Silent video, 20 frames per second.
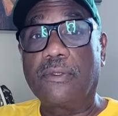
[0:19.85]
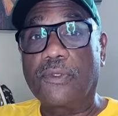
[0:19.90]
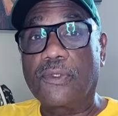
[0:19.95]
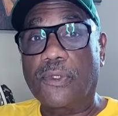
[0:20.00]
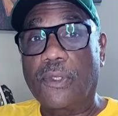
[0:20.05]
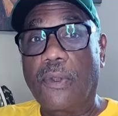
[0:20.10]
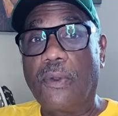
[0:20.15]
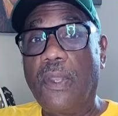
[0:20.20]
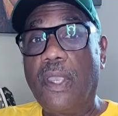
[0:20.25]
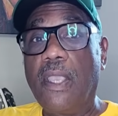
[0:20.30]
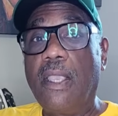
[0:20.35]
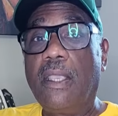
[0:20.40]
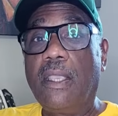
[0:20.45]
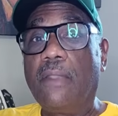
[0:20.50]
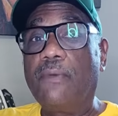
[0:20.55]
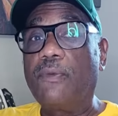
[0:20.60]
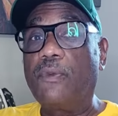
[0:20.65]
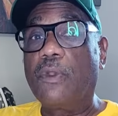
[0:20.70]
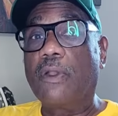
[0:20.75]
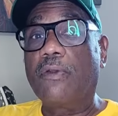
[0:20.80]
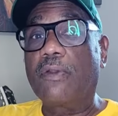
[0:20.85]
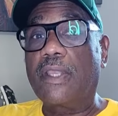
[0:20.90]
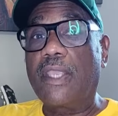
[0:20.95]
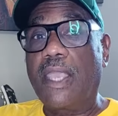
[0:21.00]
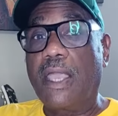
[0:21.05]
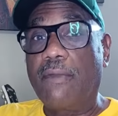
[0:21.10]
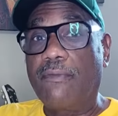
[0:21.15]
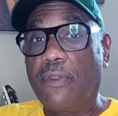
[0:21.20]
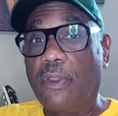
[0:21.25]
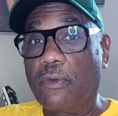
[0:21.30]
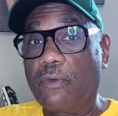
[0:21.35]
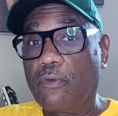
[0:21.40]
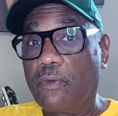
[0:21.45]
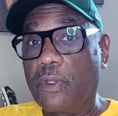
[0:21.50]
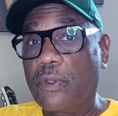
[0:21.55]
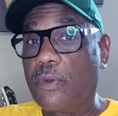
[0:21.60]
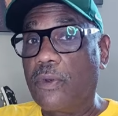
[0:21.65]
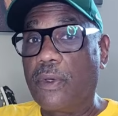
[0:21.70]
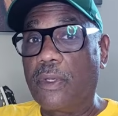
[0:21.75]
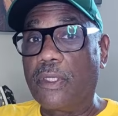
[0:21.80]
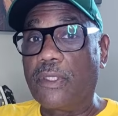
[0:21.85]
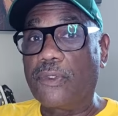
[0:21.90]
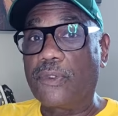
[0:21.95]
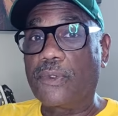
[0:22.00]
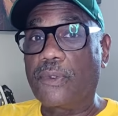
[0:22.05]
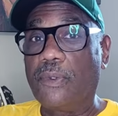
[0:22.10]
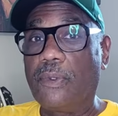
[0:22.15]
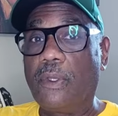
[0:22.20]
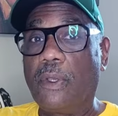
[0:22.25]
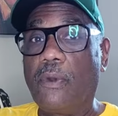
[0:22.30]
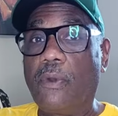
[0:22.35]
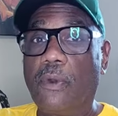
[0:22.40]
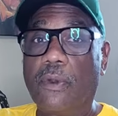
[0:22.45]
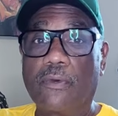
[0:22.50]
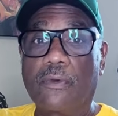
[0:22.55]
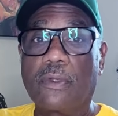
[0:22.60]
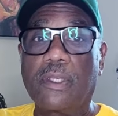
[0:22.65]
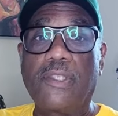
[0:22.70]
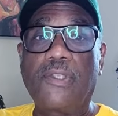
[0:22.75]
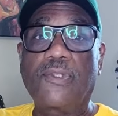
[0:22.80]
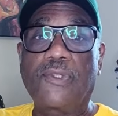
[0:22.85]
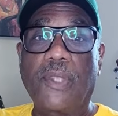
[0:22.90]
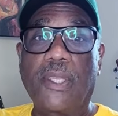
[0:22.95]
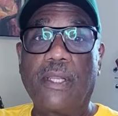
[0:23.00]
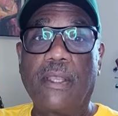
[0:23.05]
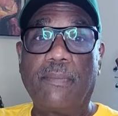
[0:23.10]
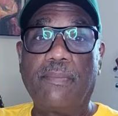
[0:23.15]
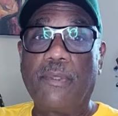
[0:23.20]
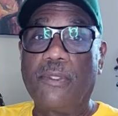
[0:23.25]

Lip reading: so if you already have your recording studio already set up,